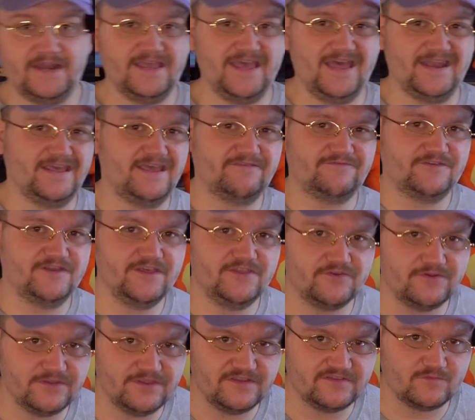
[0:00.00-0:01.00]
again, if
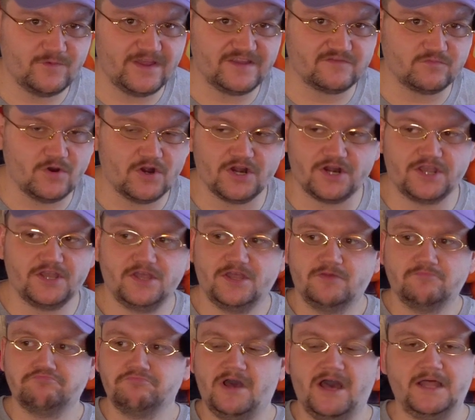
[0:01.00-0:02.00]
neither of these ways work,
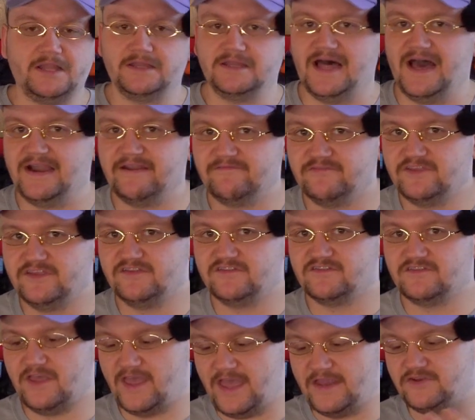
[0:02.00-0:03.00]
a lot of
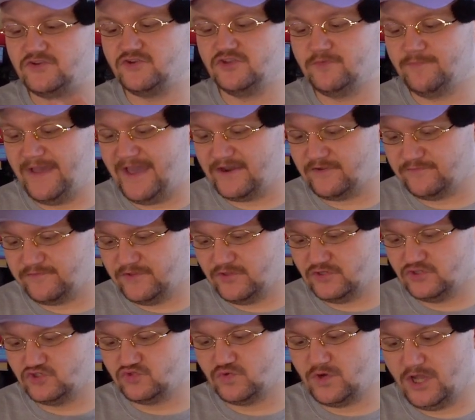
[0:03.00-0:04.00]
these enter the
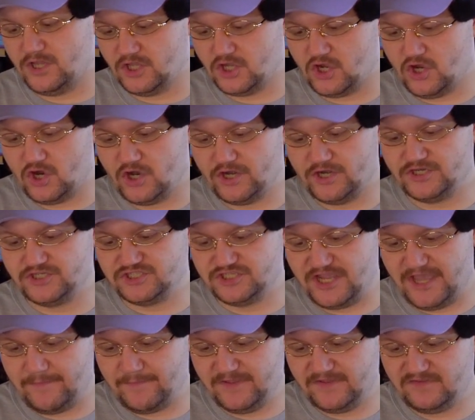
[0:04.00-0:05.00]
battlefield, draw a card
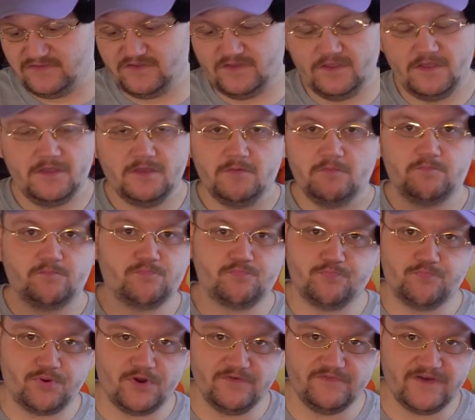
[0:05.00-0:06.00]
enchantments
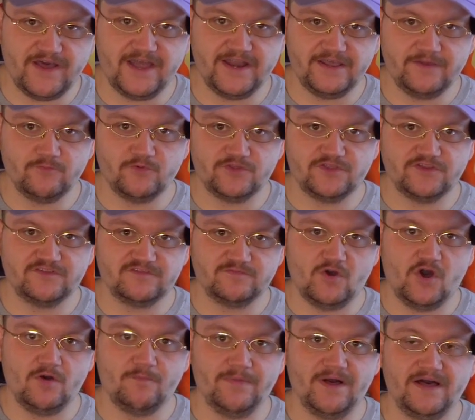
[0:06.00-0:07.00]
provide it with a
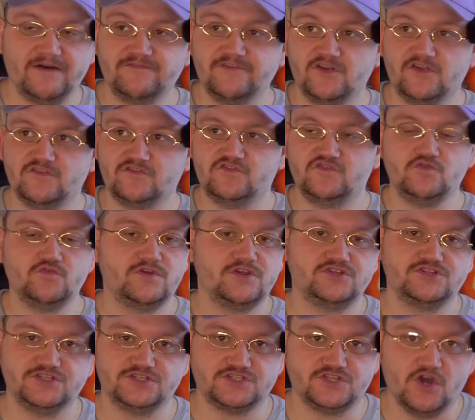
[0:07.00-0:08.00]
small buff. So you
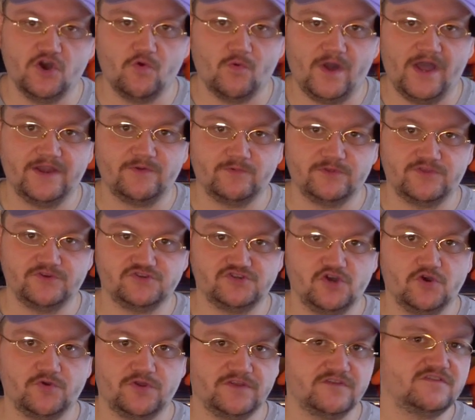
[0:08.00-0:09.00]
can just go wide with your
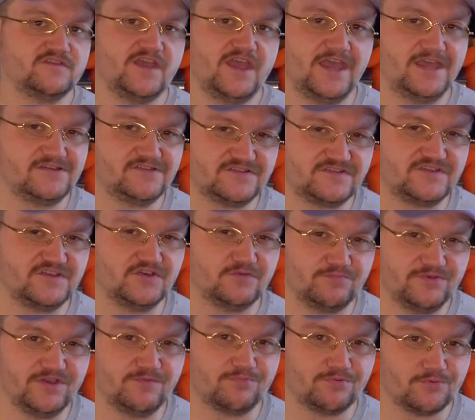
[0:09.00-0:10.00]
tokens and still
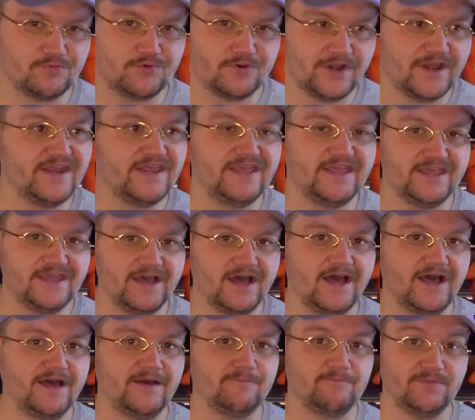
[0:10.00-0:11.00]
be a pretty
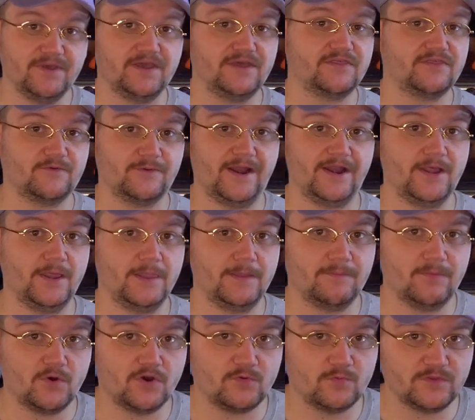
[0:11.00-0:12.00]
big threat on the
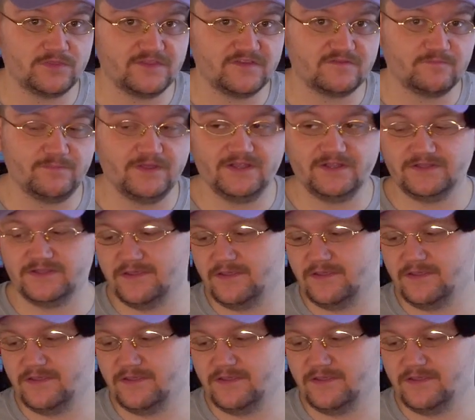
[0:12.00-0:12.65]
board with this build.